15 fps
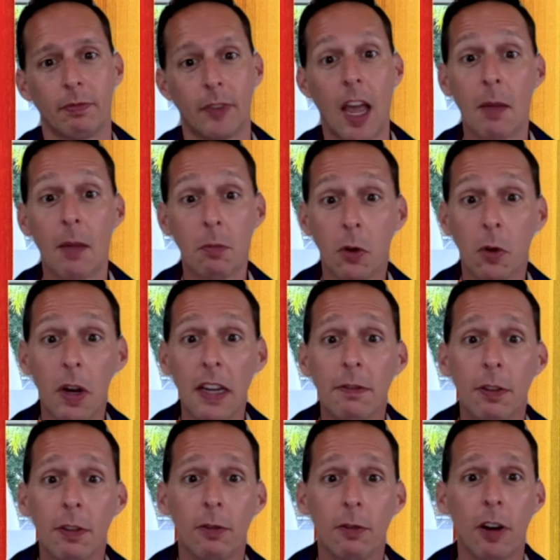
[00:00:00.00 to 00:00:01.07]
I'm
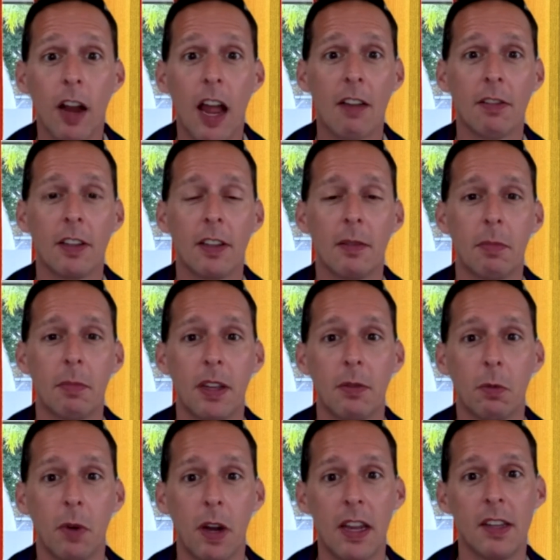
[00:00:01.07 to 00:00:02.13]
grateful for having been
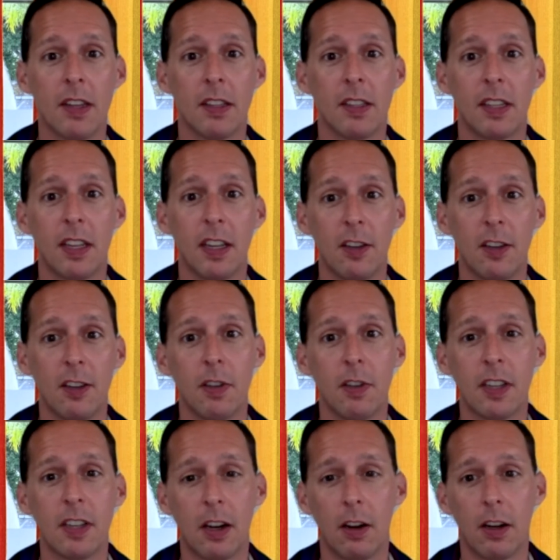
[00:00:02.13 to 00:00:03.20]
raised in a
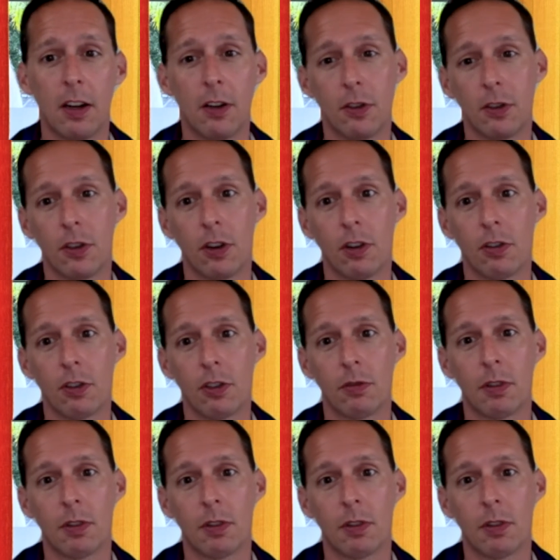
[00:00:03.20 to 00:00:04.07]
Unitarian church.